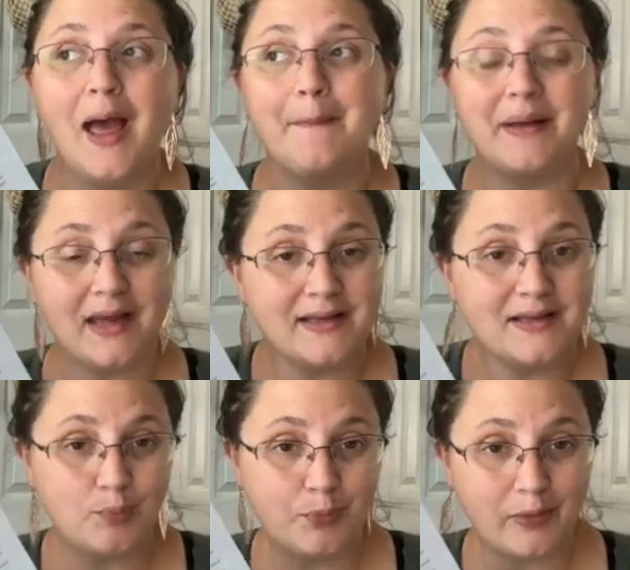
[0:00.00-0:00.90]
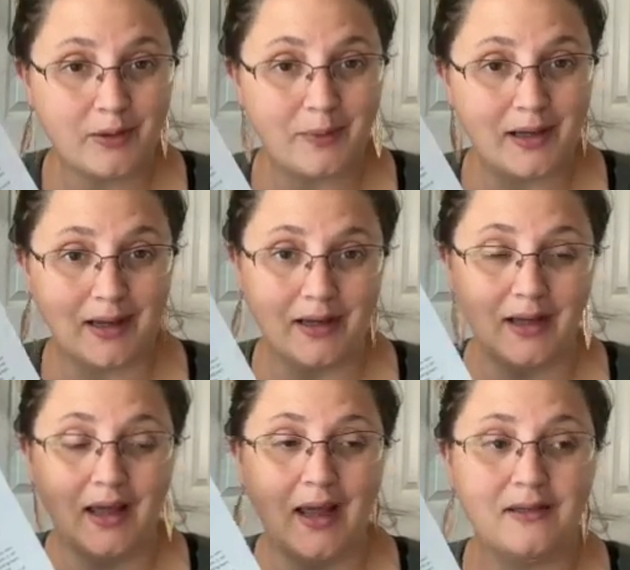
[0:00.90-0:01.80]
But I didn't pre-read,
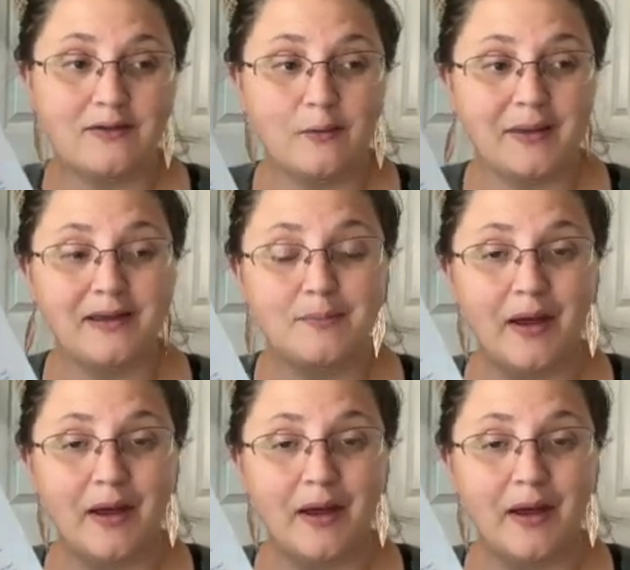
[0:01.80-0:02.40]
and so because